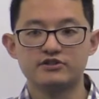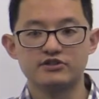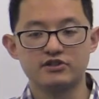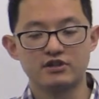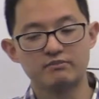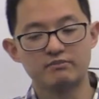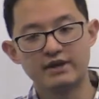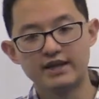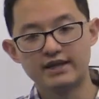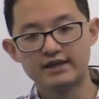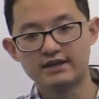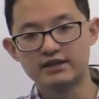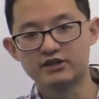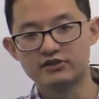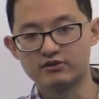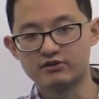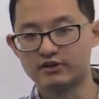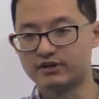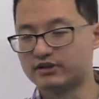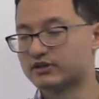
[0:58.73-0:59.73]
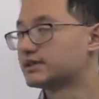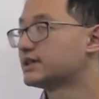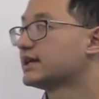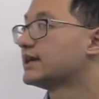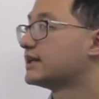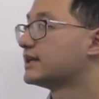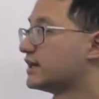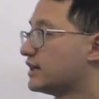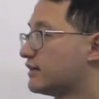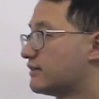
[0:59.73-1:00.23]
So the main thing to
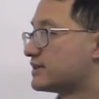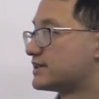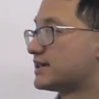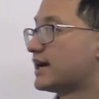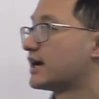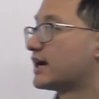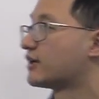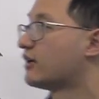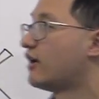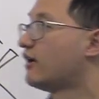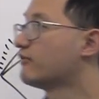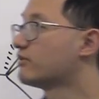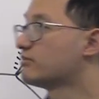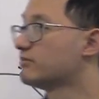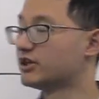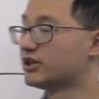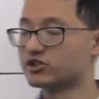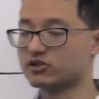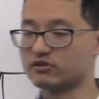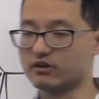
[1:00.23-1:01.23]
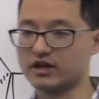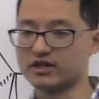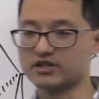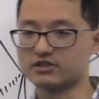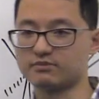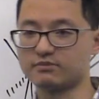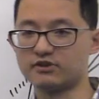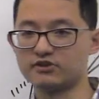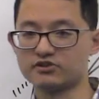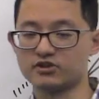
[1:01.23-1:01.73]
understand here is that conformational
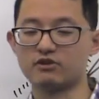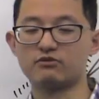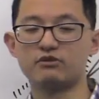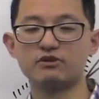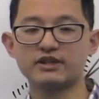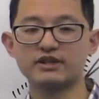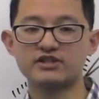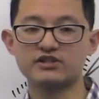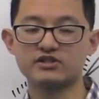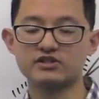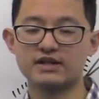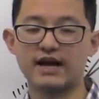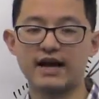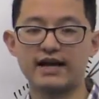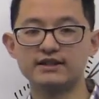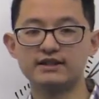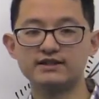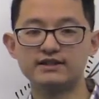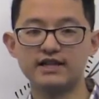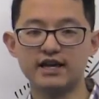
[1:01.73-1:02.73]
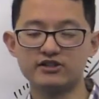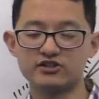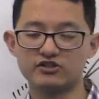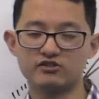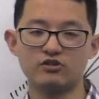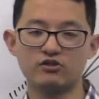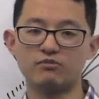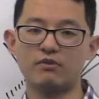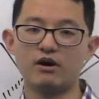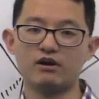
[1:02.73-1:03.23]
isomers are really just
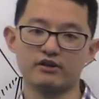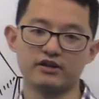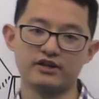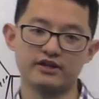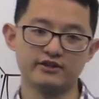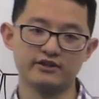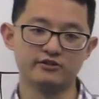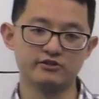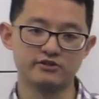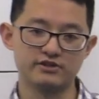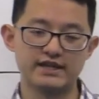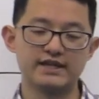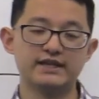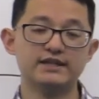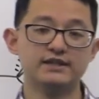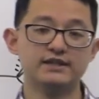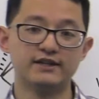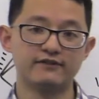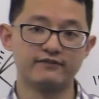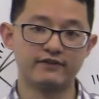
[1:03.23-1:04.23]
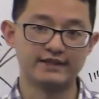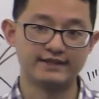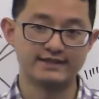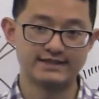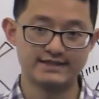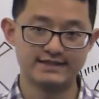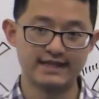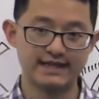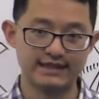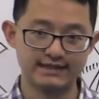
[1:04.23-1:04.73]
identical molecules different
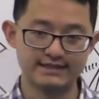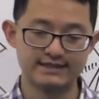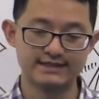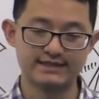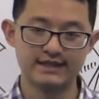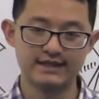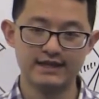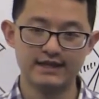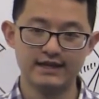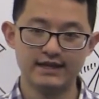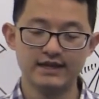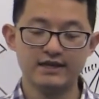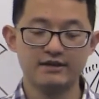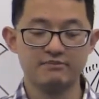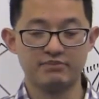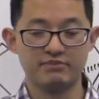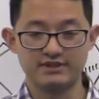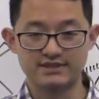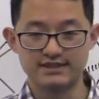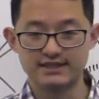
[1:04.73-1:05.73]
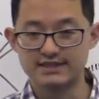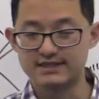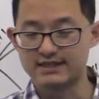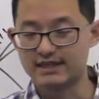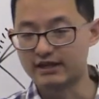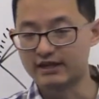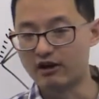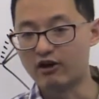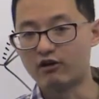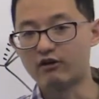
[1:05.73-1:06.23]
states. But since
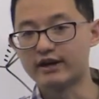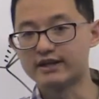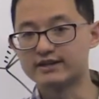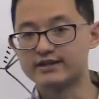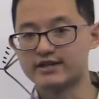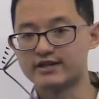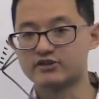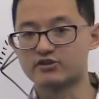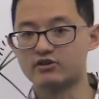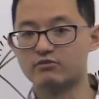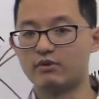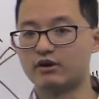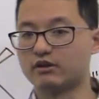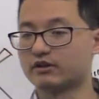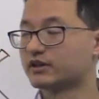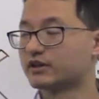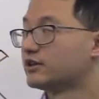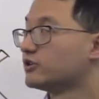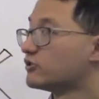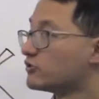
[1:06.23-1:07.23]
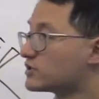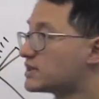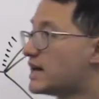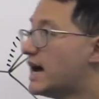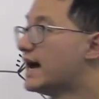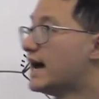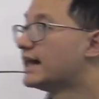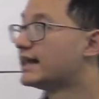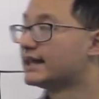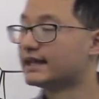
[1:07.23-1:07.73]
they are identical
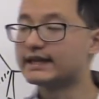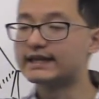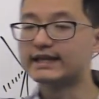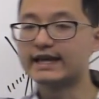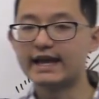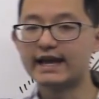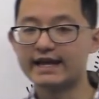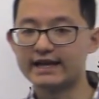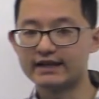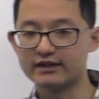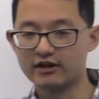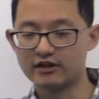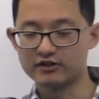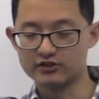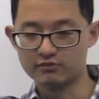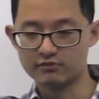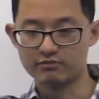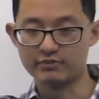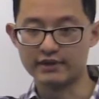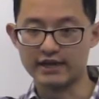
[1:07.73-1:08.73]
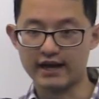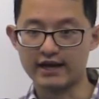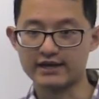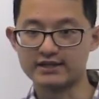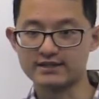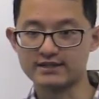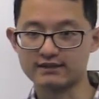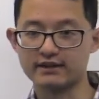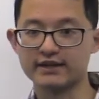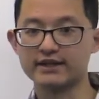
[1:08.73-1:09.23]
molecules, they cannot be
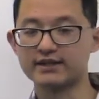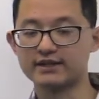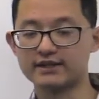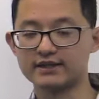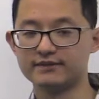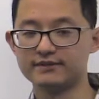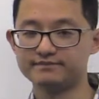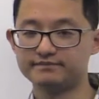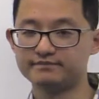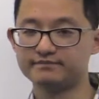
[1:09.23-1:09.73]
isolated.